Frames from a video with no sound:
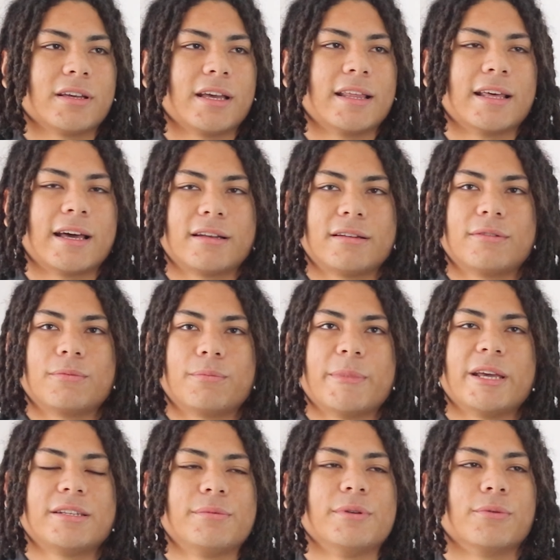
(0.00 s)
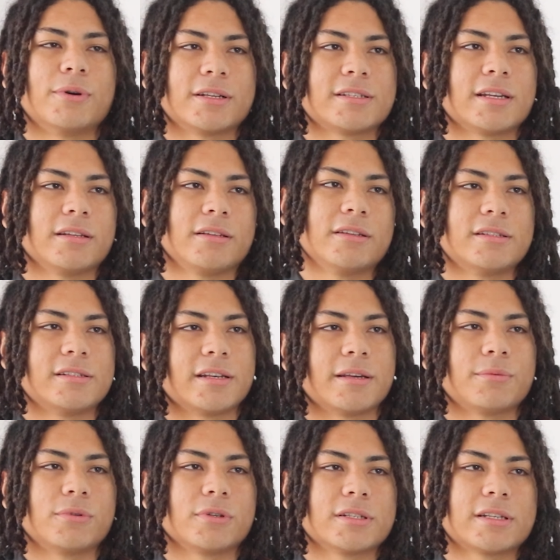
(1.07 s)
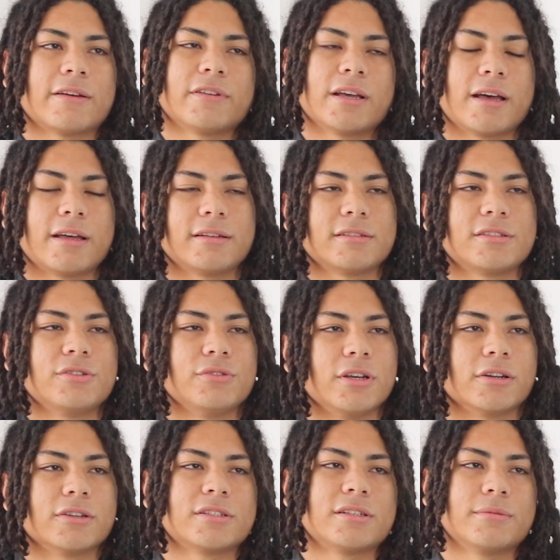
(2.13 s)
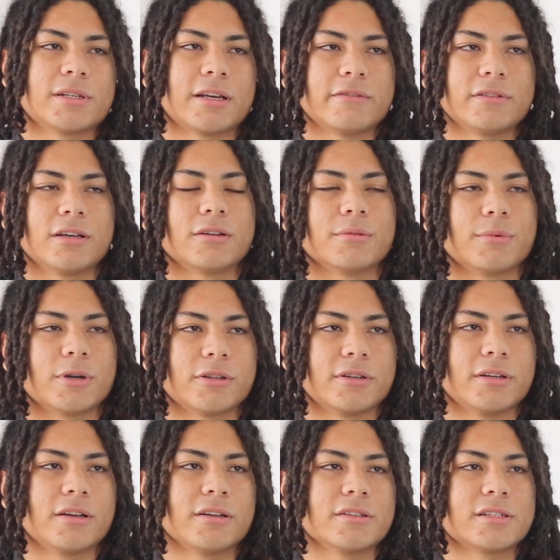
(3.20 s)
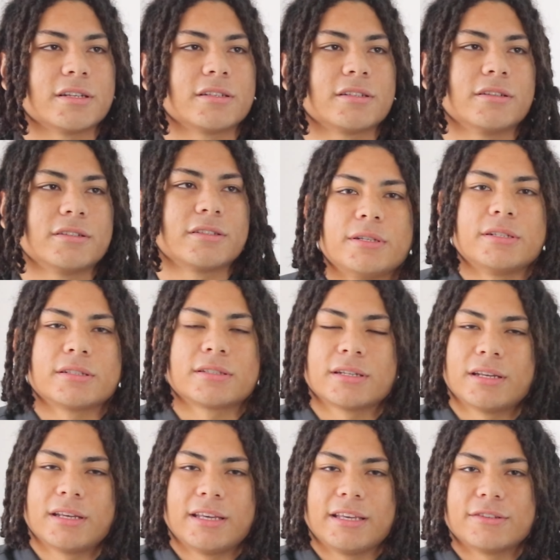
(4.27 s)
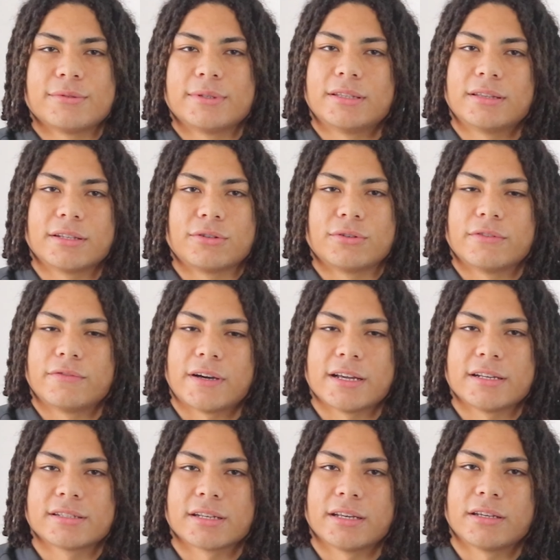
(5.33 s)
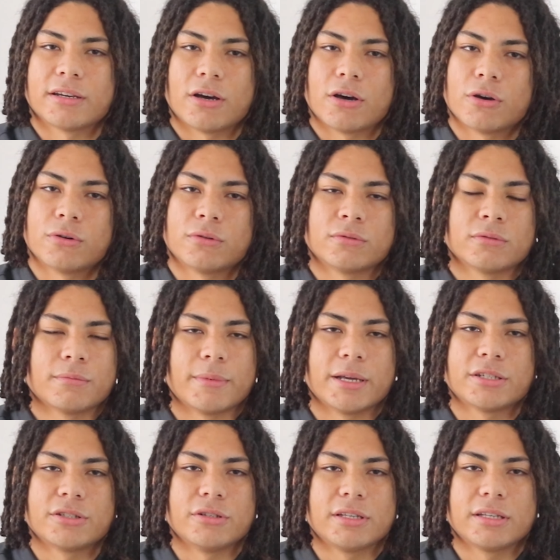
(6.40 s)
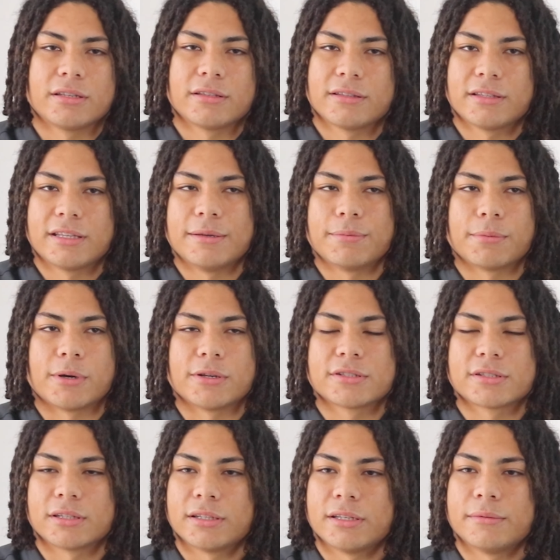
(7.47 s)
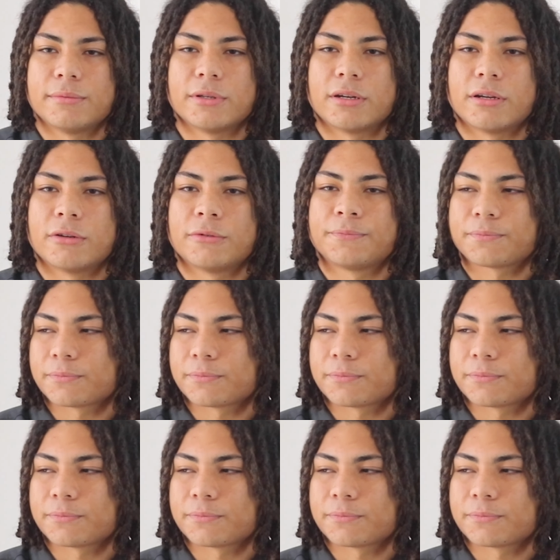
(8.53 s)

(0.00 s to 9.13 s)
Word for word: and that makes me want to set a good example because I've got two younger siblings. I have a younger brother and a younger sister. Yeah. He just gives me a little advice like, oh, make sure you keep up on sleep, you know?